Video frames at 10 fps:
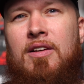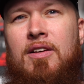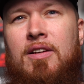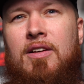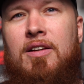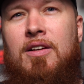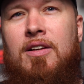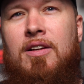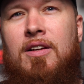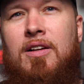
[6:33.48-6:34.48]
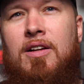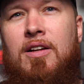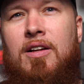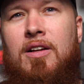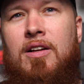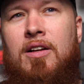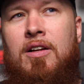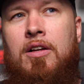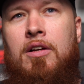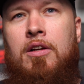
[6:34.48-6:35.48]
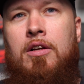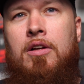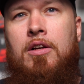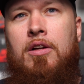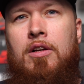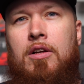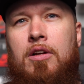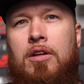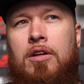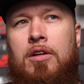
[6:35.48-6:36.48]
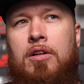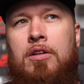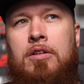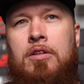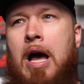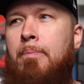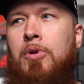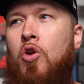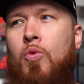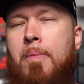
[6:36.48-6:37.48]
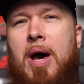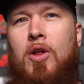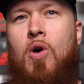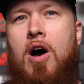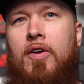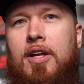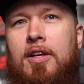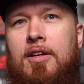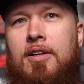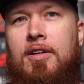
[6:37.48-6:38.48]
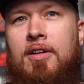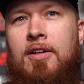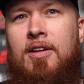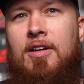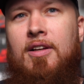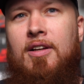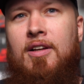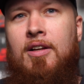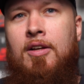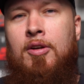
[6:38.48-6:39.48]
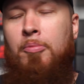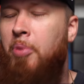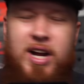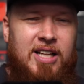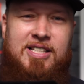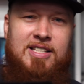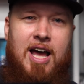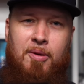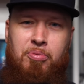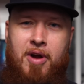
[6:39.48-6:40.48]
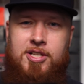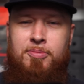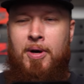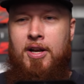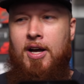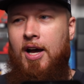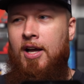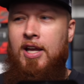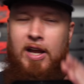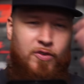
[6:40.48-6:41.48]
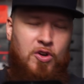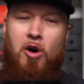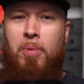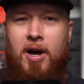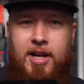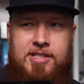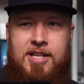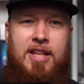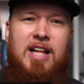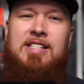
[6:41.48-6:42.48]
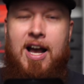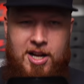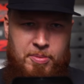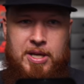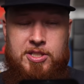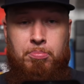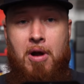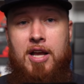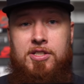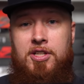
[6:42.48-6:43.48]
It looks like a Jordan 1 low with like a special swoosh. Not blown away by the quality. Eh, quality's okay. Buckets is not impressed, but uh, if you know Buckets, then that's not going to be a surprise